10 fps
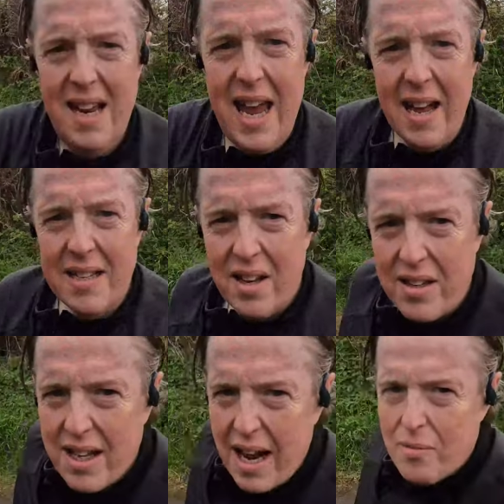Yeah, so
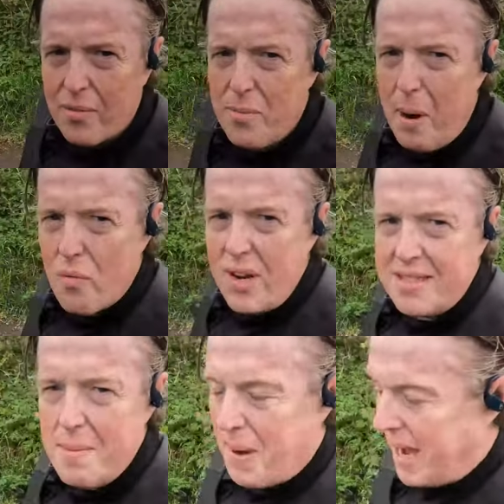my
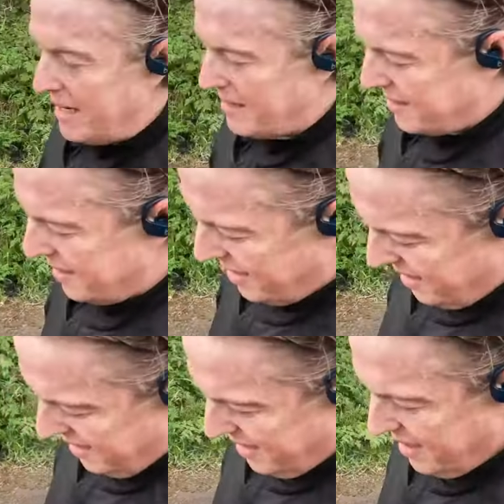resting pace,
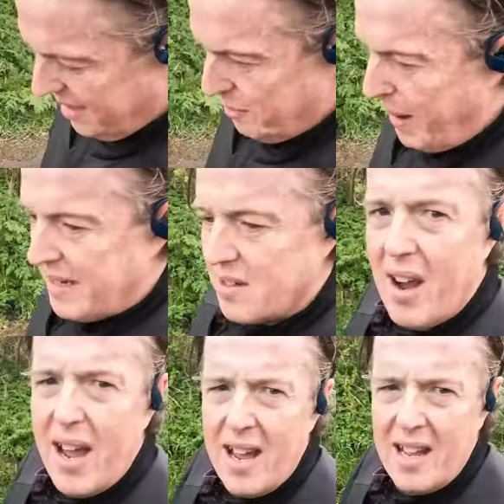the pace that
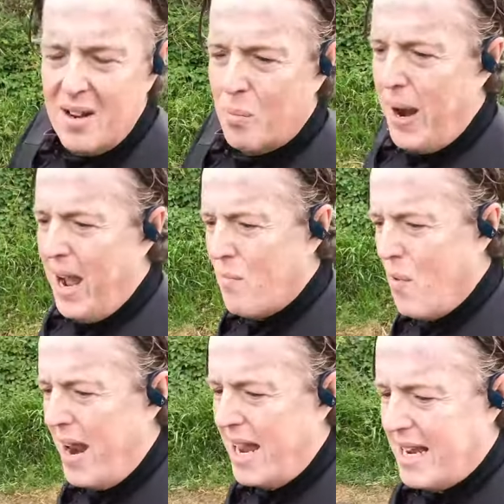I went out and
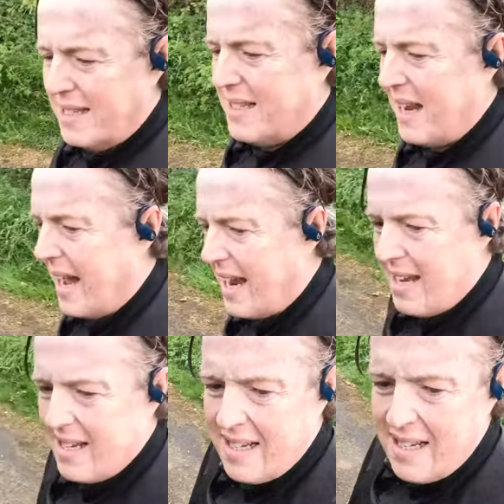ran at
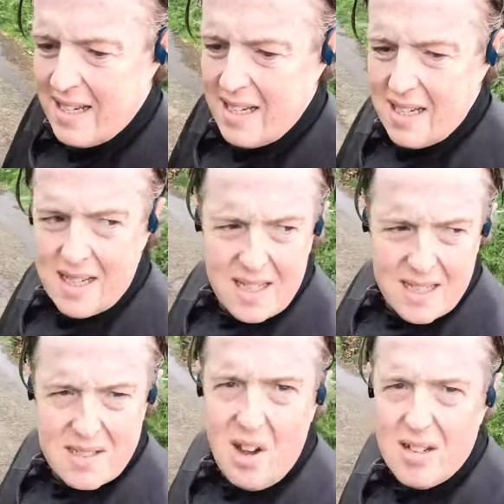yesterday,
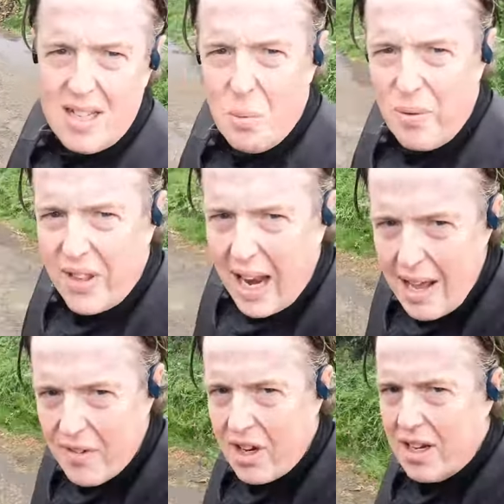started with an
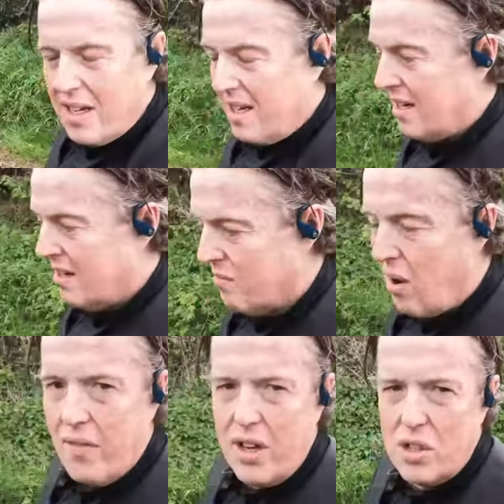11
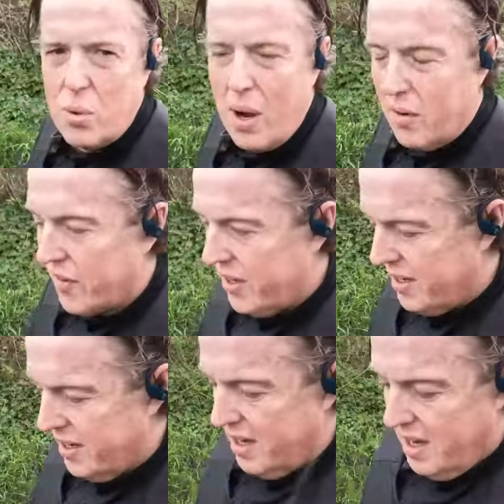rather than a 12
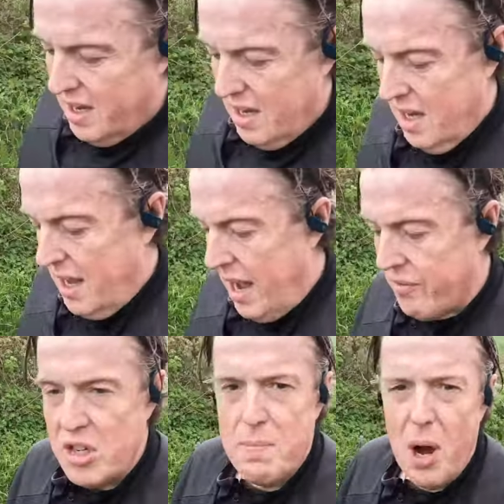
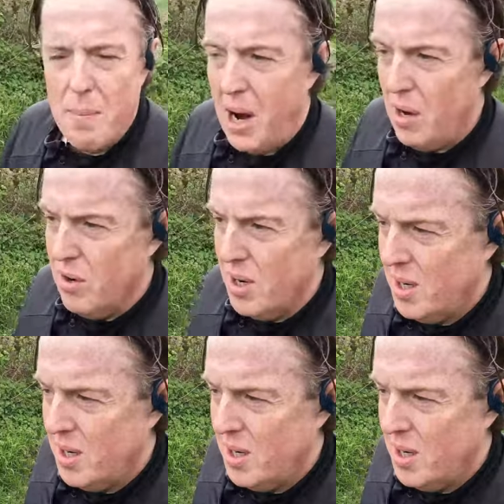average per mile.